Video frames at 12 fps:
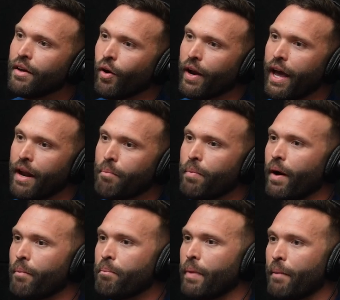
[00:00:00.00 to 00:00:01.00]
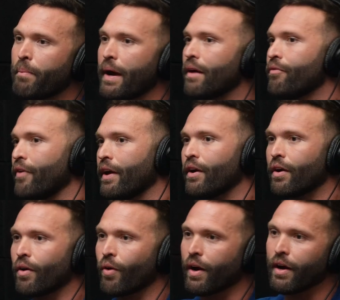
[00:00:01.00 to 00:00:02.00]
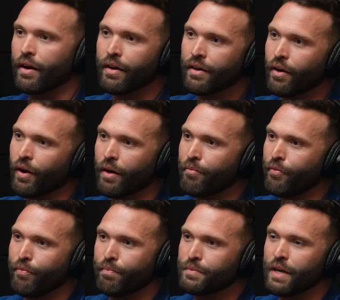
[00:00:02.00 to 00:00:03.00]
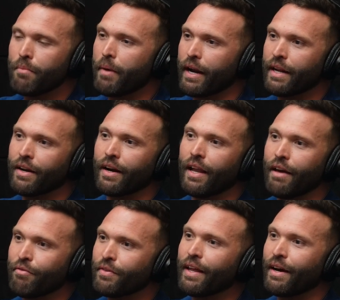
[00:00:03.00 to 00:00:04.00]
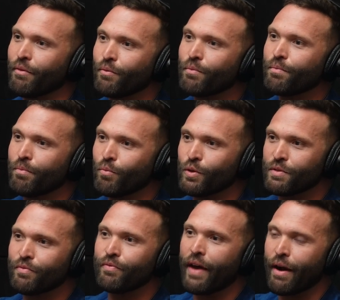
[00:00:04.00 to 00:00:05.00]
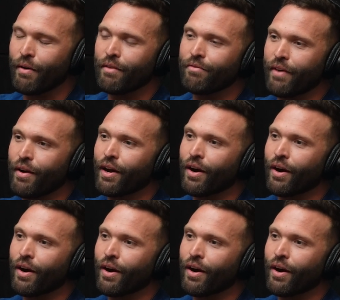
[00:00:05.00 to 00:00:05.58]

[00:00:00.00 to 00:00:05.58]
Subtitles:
Or they had a parent figure or somebody in their life that was very, very